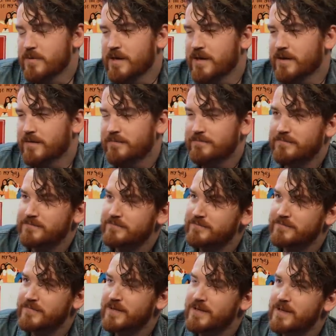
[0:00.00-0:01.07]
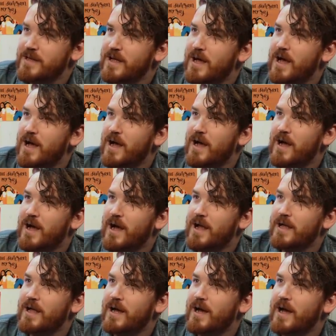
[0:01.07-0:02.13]

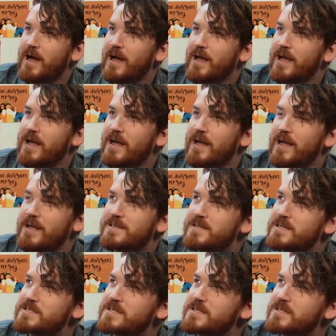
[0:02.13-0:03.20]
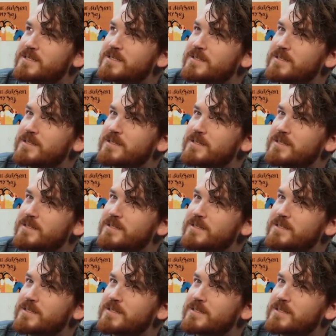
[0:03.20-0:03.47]
The person shown says nothing.